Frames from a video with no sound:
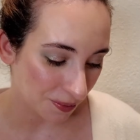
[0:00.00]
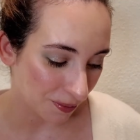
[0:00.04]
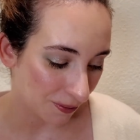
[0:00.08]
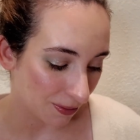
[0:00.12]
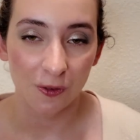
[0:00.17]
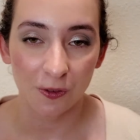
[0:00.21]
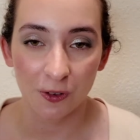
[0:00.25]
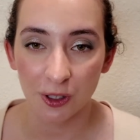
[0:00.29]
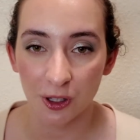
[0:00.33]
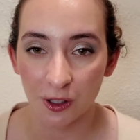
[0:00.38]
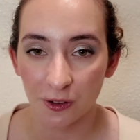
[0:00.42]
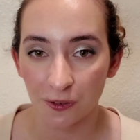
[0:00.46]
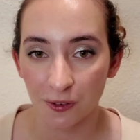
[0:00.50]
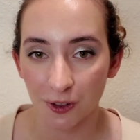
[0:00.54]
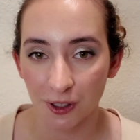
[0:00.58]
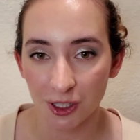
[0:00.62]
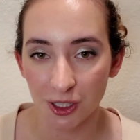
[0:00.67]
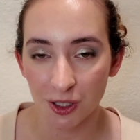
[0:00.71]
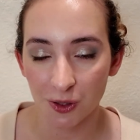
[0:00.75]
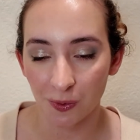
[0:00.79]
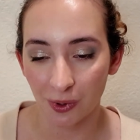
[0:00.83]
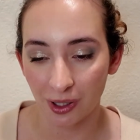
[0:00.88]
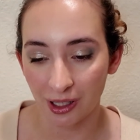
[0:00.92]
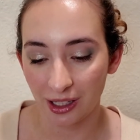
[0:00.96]
So for the
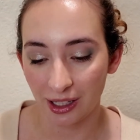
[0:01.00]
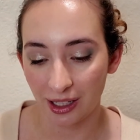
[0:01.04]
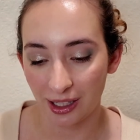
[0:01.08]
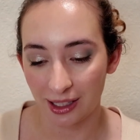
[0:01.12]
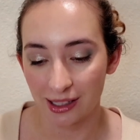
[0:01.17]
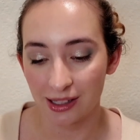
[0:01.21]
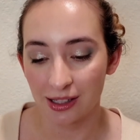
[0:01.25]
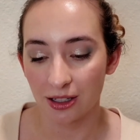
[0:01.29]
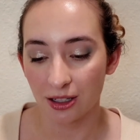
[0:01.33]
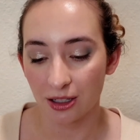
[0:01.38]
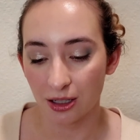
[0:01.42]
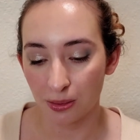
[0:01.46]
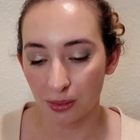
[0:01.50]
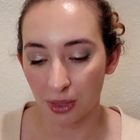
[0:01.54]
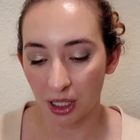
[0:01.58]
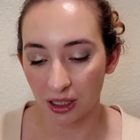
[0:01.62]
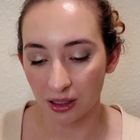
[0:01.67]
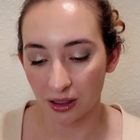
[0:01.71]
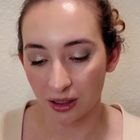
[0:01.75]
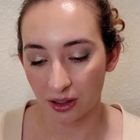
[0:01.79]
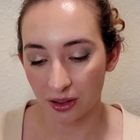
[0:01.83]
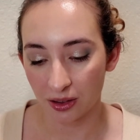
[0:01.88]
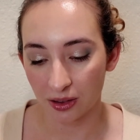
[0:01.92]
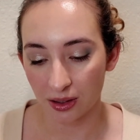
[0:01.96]
first one, it's Good
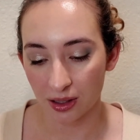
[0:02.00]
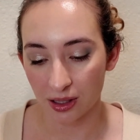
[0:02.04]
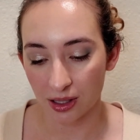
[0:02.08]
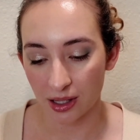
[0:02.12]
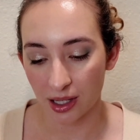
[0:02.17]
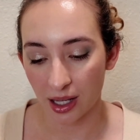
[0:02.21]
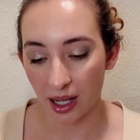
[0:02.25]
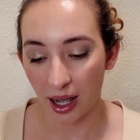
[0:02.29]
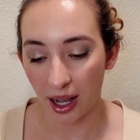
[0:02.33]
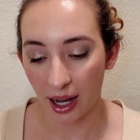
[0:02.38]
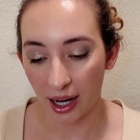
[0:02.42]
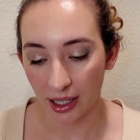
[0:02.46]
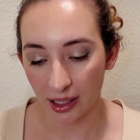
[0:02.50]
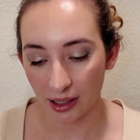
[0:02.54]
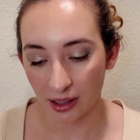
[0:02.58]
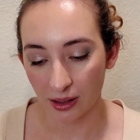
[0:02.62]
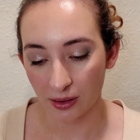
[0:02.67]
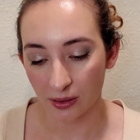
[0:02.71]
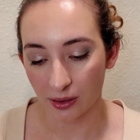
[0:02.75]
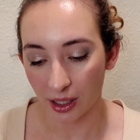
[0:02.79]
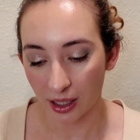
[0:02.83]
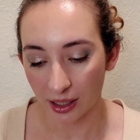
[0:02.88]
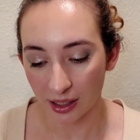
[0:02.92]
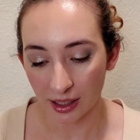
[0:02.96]
Molecules, the
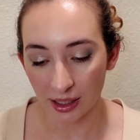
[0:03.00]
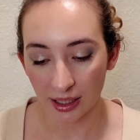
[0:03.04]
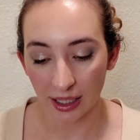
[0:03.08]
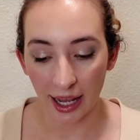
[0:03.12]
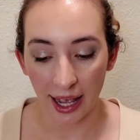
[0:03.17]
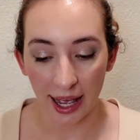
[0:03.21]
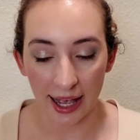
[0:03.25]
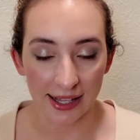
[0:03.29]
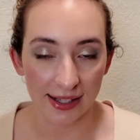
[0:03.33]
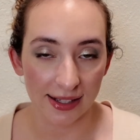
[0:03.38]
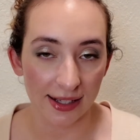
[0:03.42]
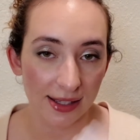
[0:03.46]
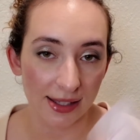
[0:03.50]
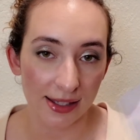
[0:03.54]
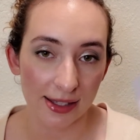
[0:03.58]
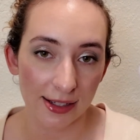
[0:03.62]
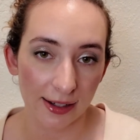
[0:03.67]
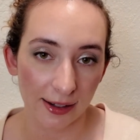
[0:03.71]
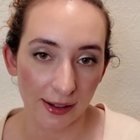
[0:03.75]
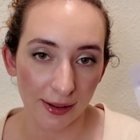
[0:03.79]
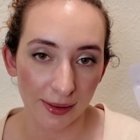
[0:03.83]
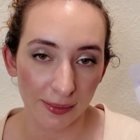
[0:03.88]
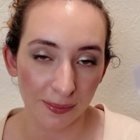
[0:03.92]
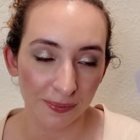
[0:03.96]
Hyaluronic Acid
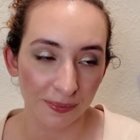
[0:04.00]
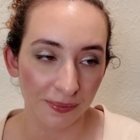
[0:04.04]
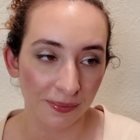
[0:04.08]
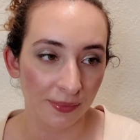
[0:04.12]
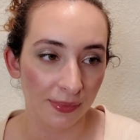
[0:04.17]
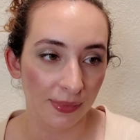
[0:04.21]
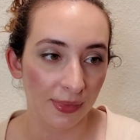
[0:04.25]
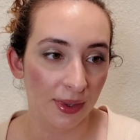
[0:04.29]
Serum.